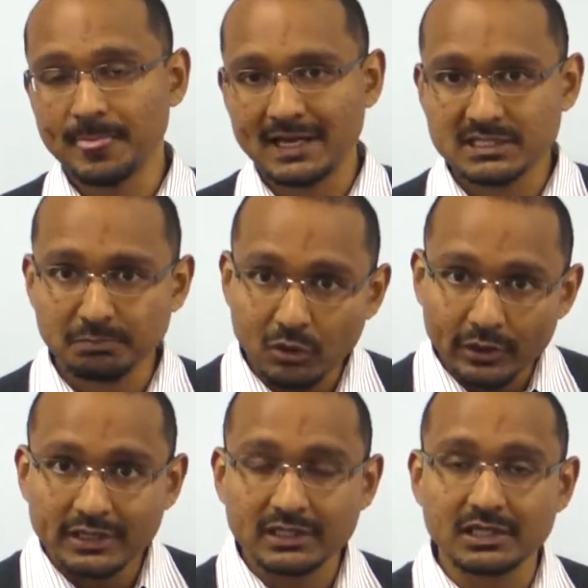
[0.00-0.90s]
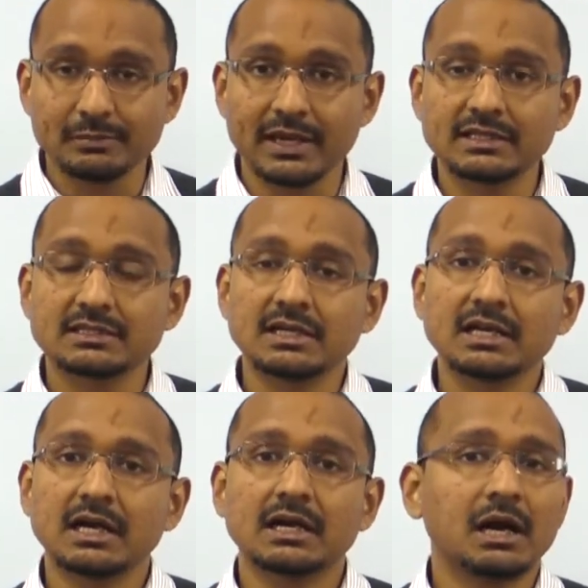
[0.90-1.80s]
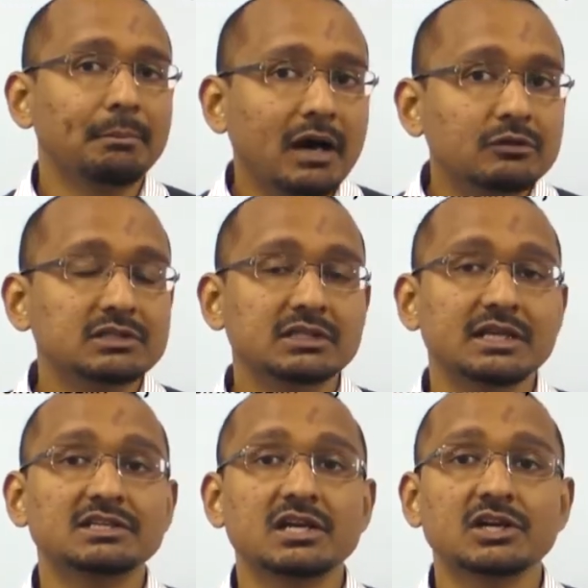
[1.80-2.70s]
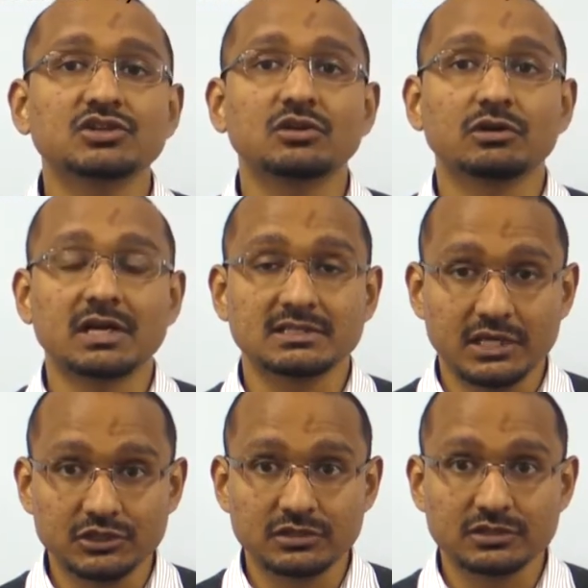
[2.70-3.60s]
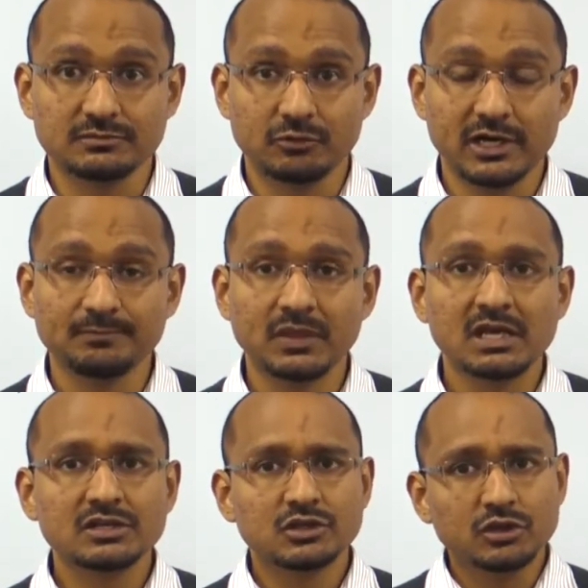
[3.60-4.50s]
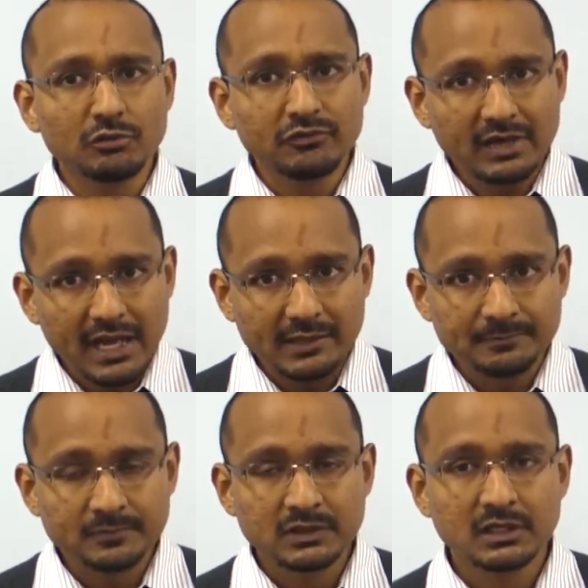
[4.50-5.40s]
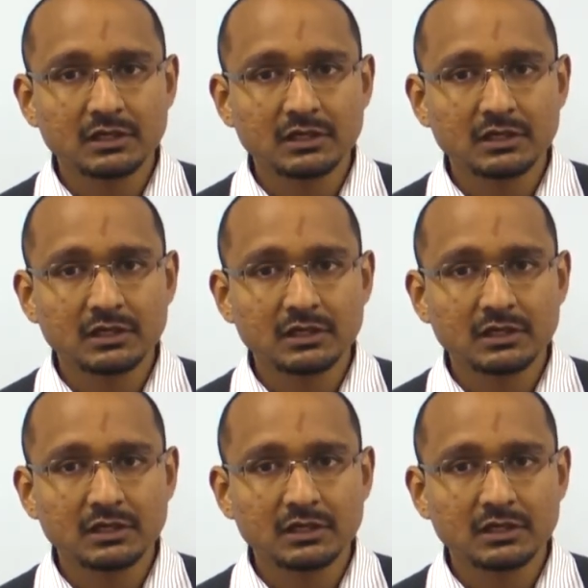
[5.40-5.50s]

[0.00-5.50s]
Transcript: exploit in the debate about international organizations, right? So don't forget,